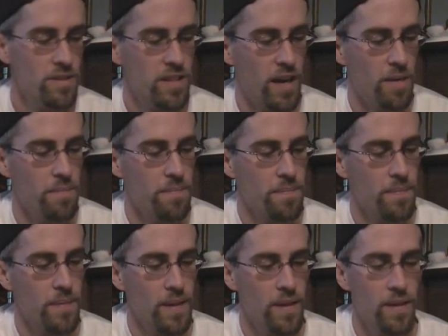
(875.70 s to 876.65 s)
So,
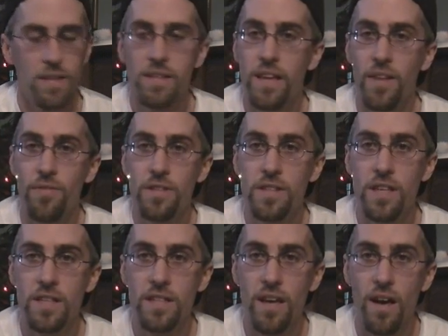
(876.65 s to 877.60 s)
San
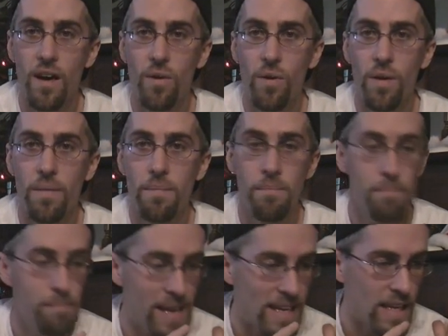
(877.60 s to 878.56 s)
Francisco
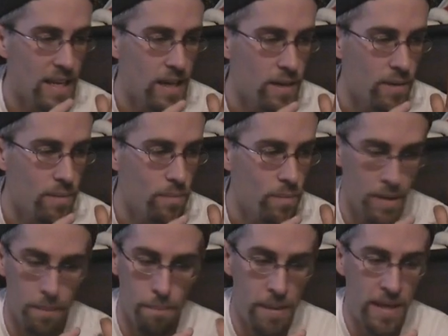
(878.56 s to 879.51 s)
making one
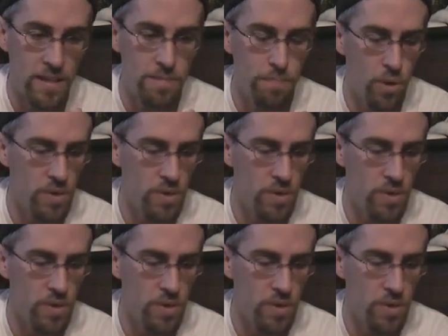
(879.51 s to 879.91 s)
of the biggest,